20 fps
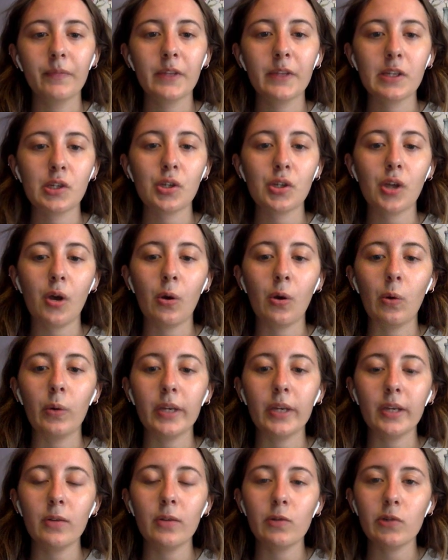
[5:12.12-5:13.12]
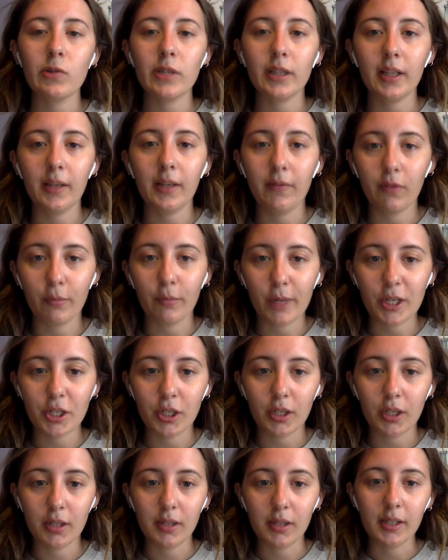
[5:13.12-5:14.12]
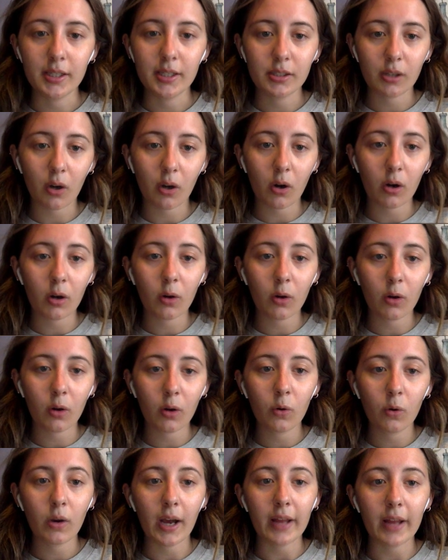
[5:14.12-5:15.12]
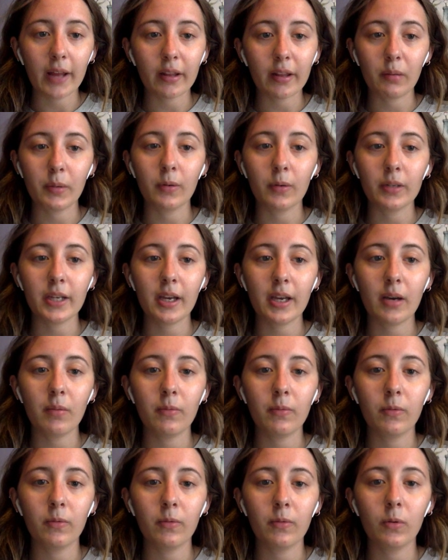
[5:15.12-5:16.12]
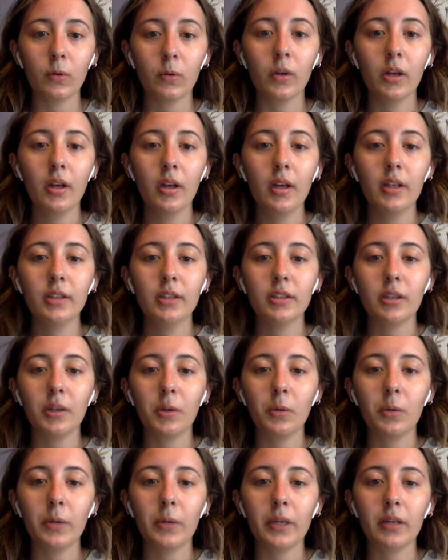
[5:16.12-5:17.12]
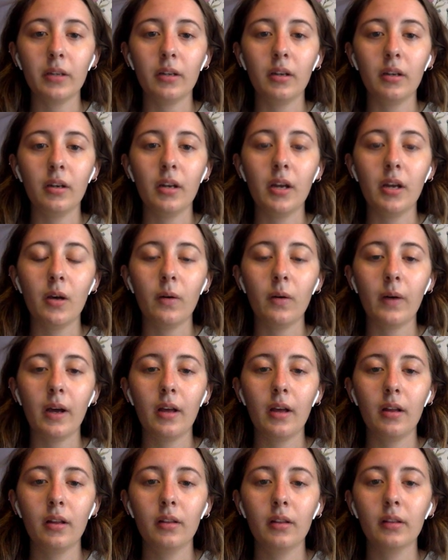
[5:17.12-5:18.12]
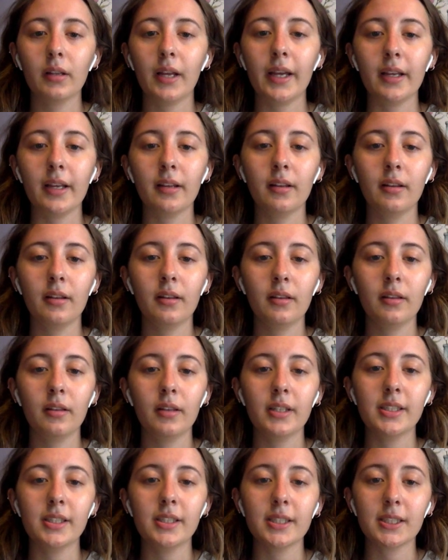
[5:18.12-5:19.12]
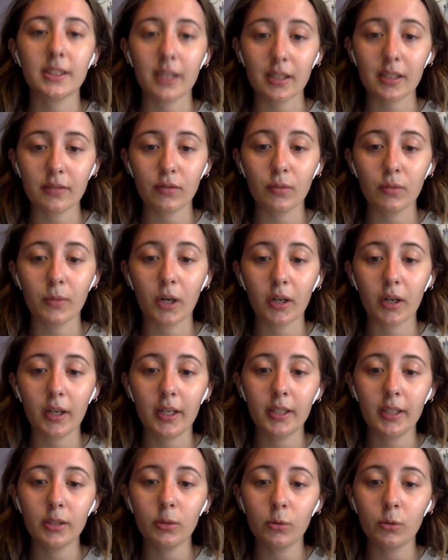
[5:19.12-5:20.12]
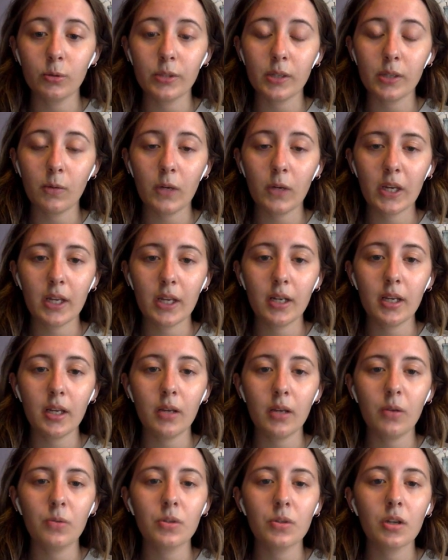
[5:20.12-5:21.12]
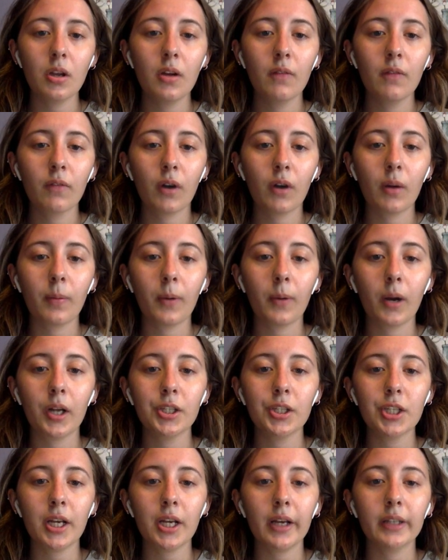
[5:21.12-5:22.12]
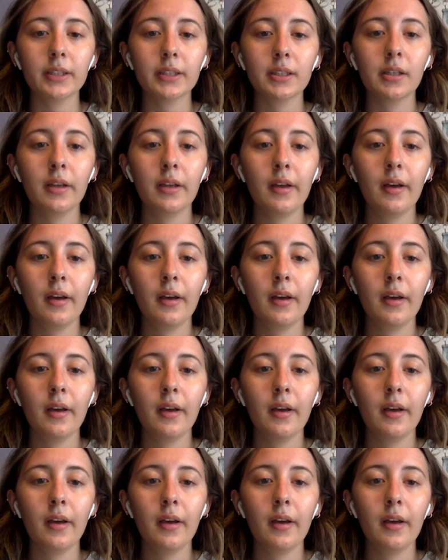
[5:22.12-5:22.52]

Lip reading: So using the information in this article, I thought it'd be really helpful, so we could know like the successful marketing tools that we could use for our project.